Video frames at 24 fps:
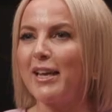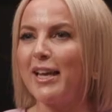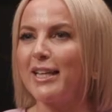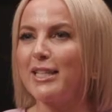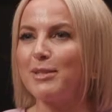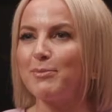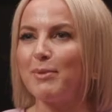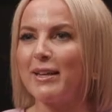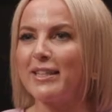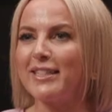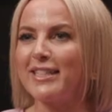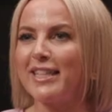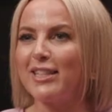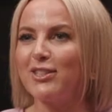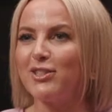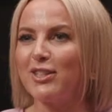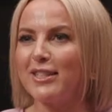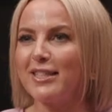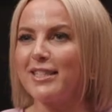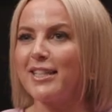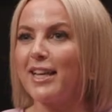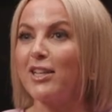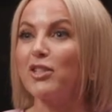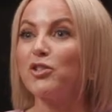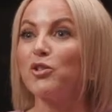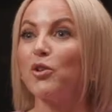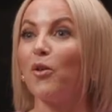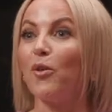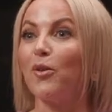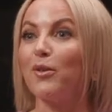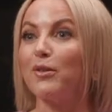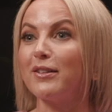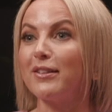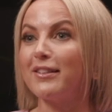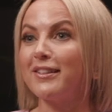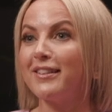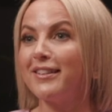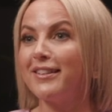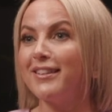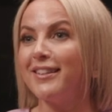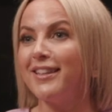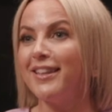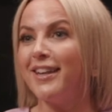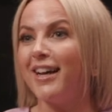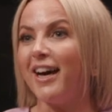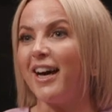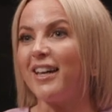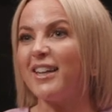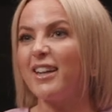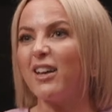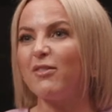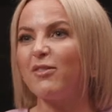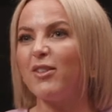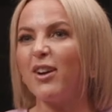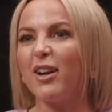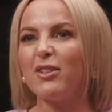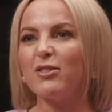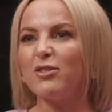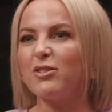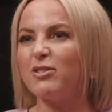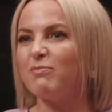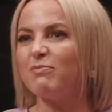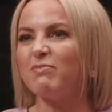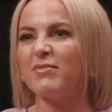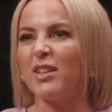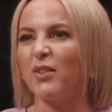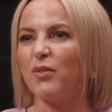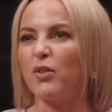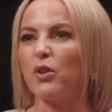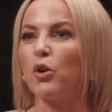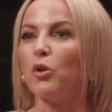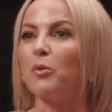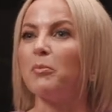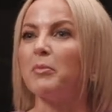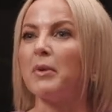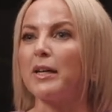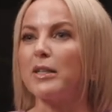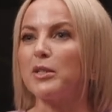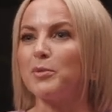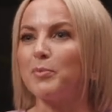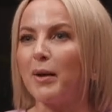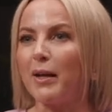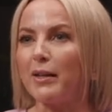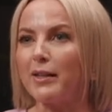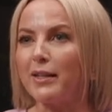my expectations at all. And I vowed, never going back to